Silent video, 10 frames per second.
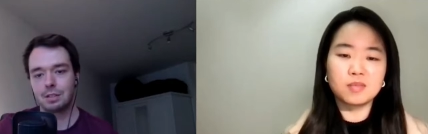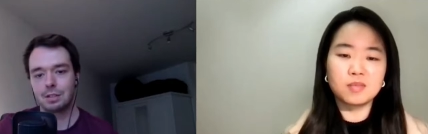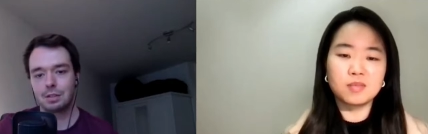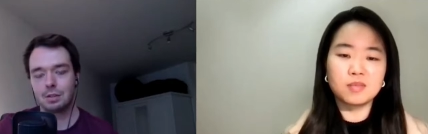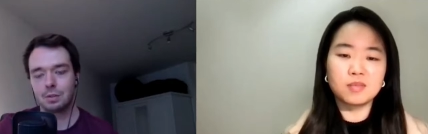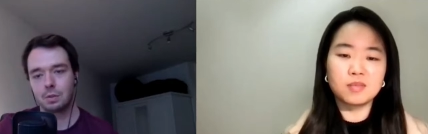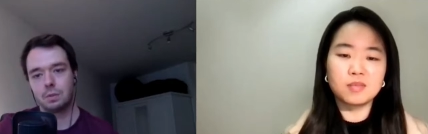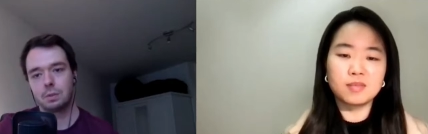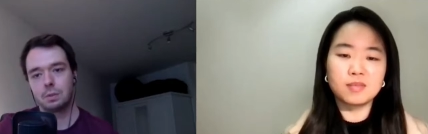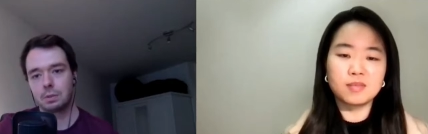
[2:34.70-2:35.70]
Speaker 1: it to also
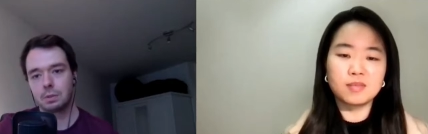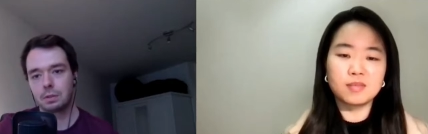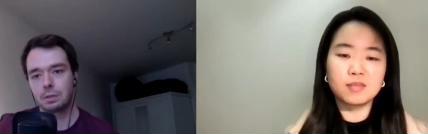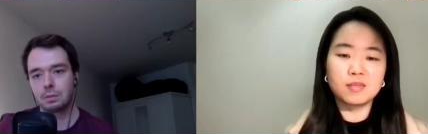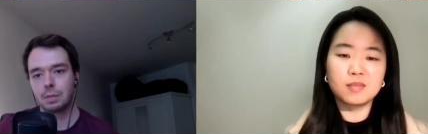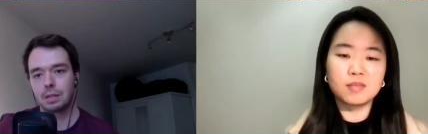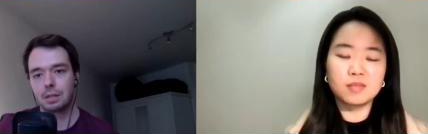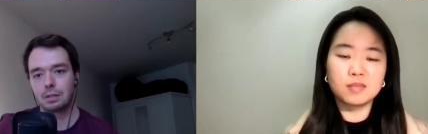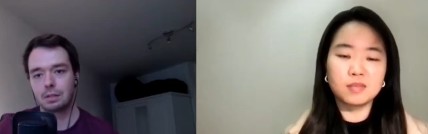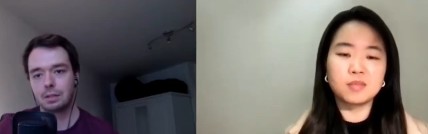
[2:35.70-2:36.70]
contribute to make
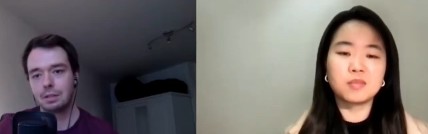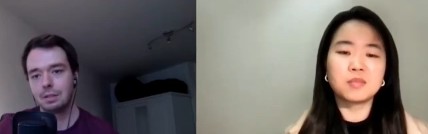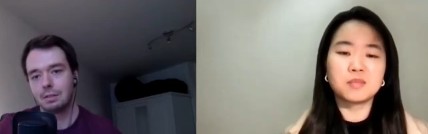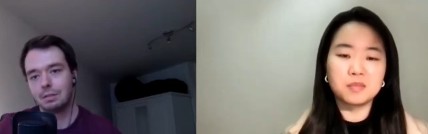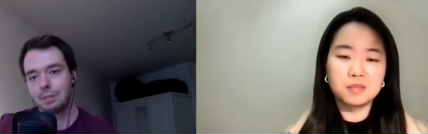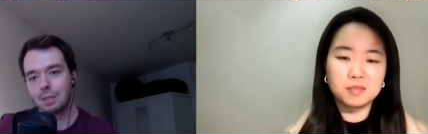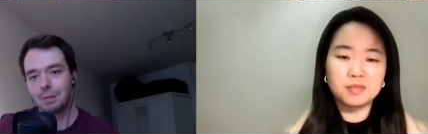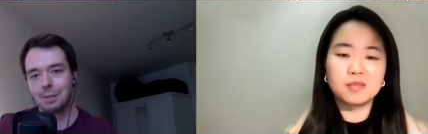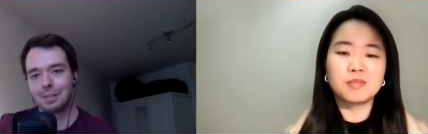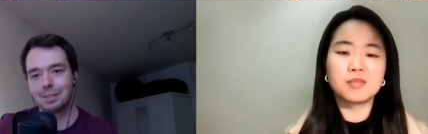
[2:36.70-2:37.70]
it yeah,
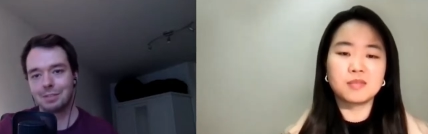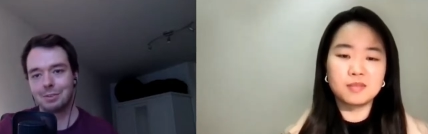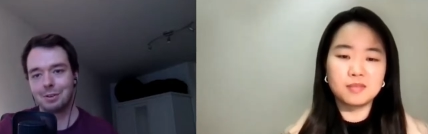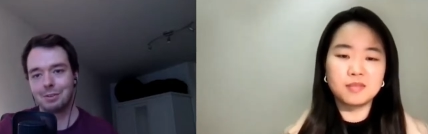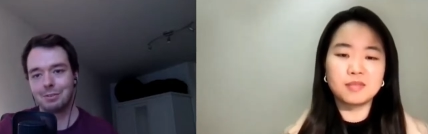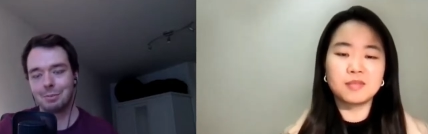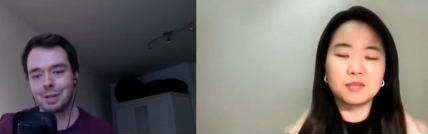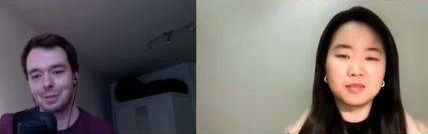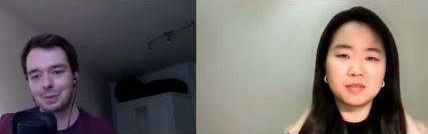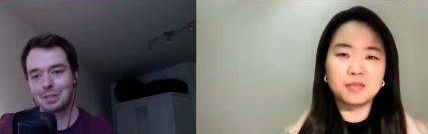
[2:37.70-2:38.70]
better for, for my
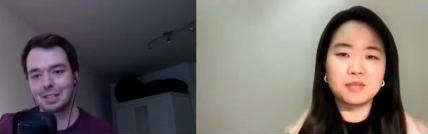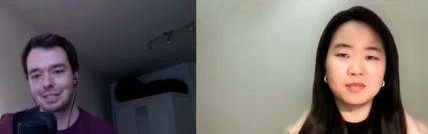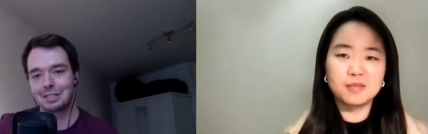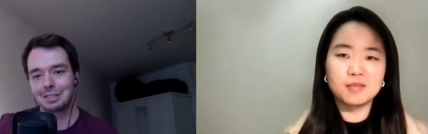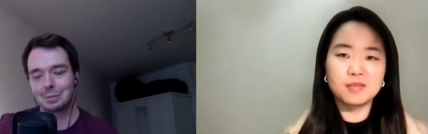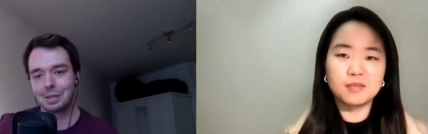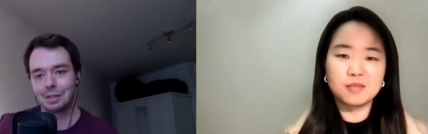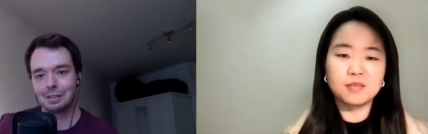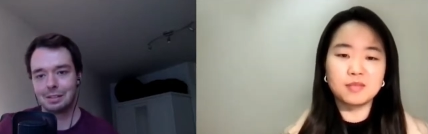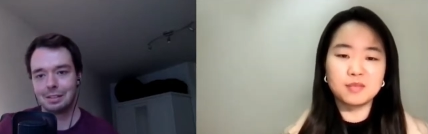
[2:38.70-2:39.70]
use cases as well.
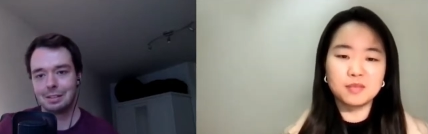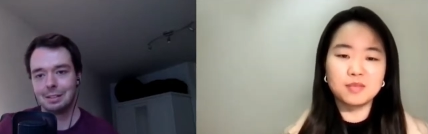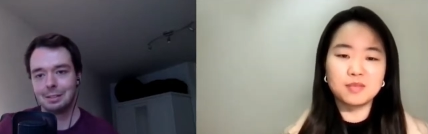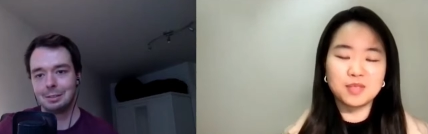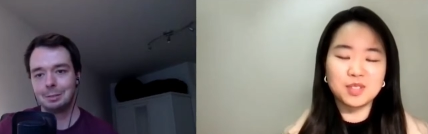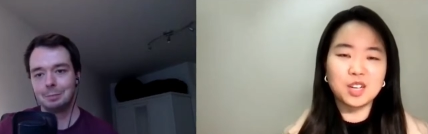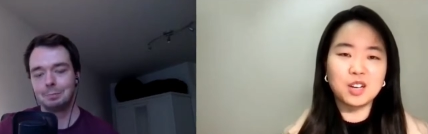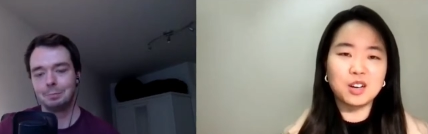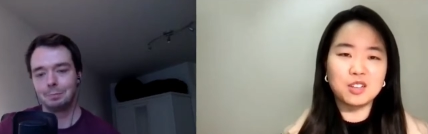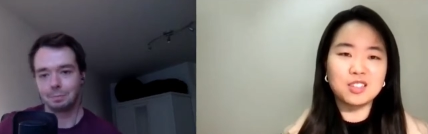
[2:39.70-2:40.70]

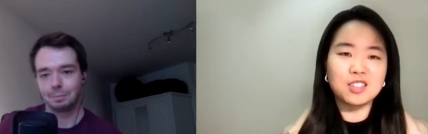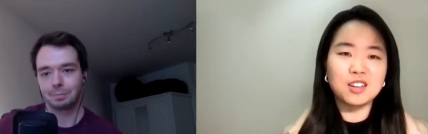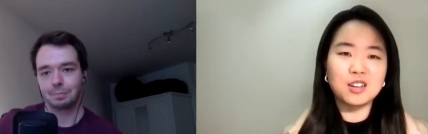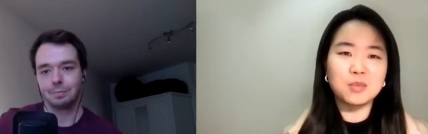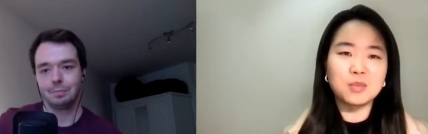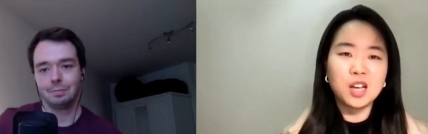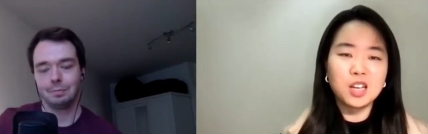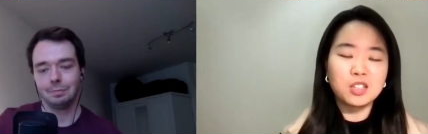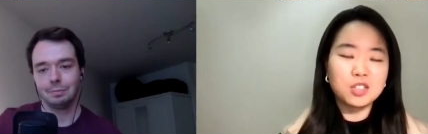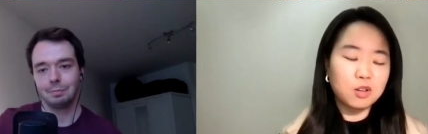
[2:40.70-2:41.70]
Speaker 2: Awesome.
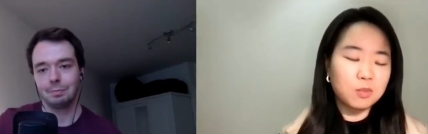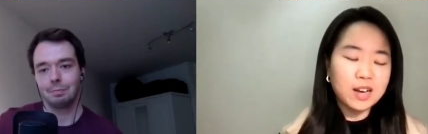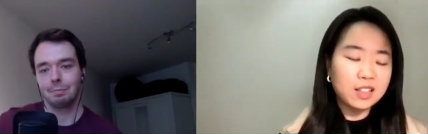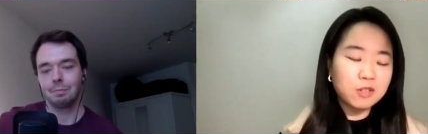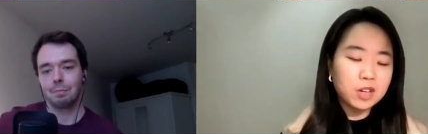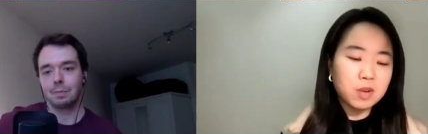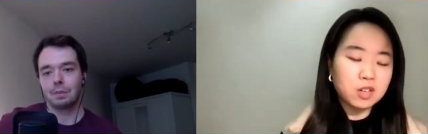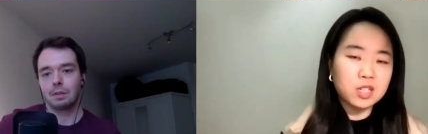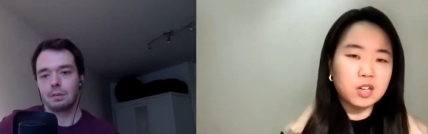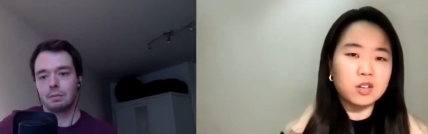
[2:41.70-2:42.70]
So, by the way,
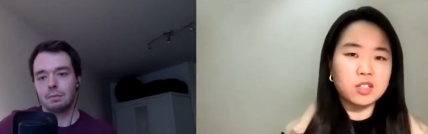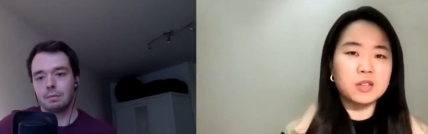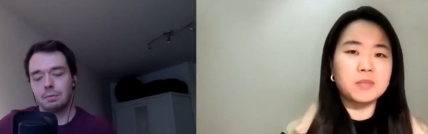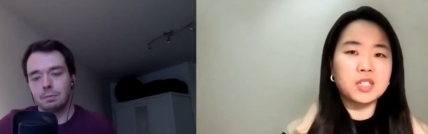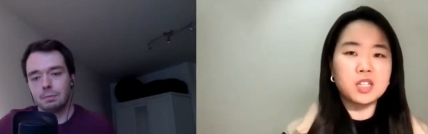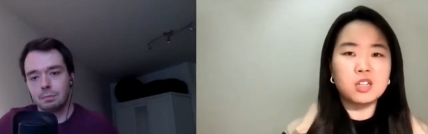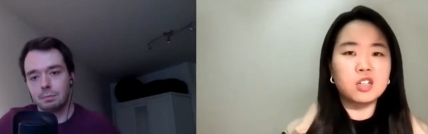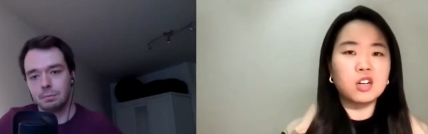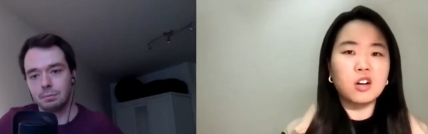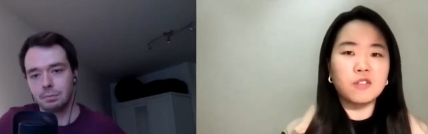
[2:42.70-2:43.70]
Marcel is the
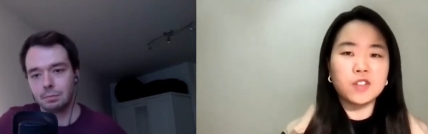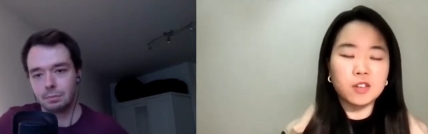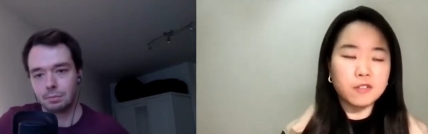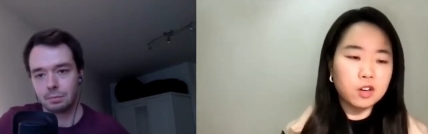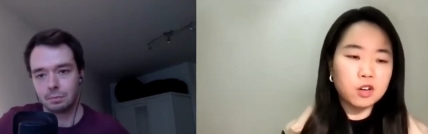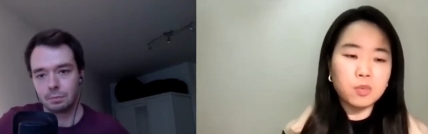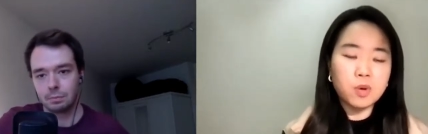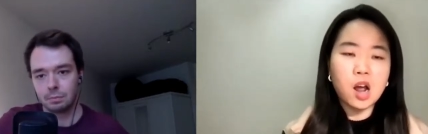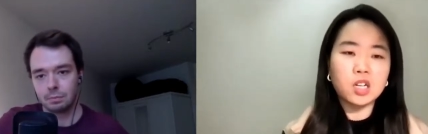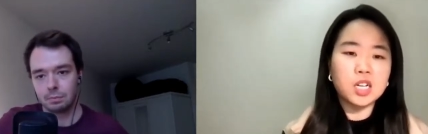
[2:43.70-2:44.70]
maintainer of the Kyverno
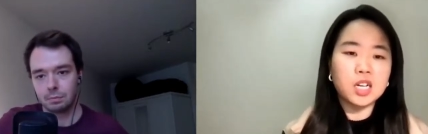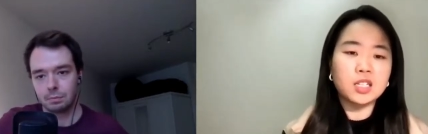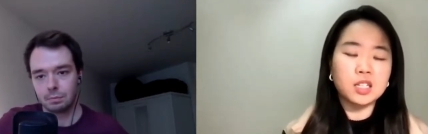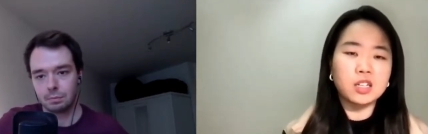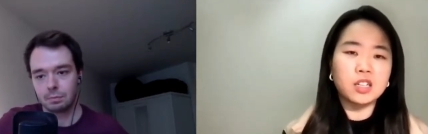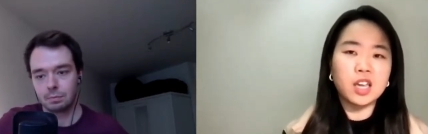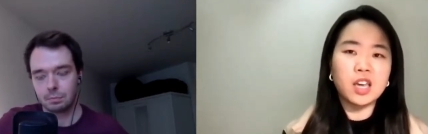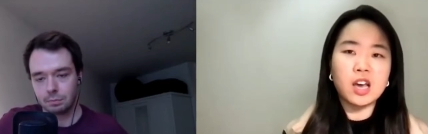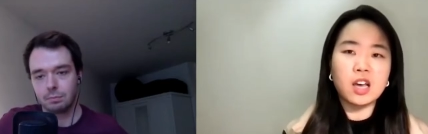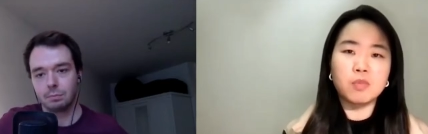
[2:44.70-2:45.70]
project, and he
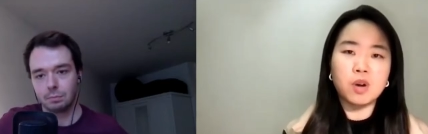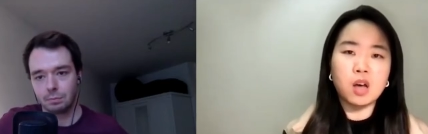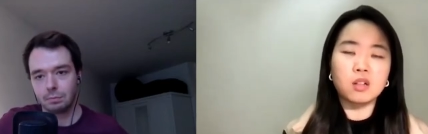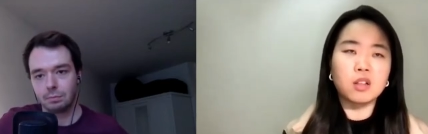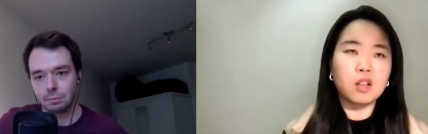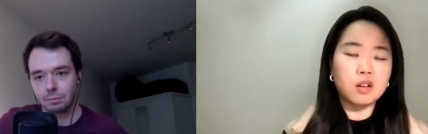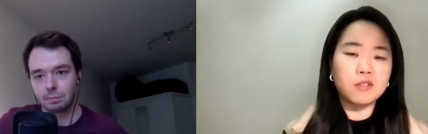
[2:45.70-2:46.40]
had brought a lot of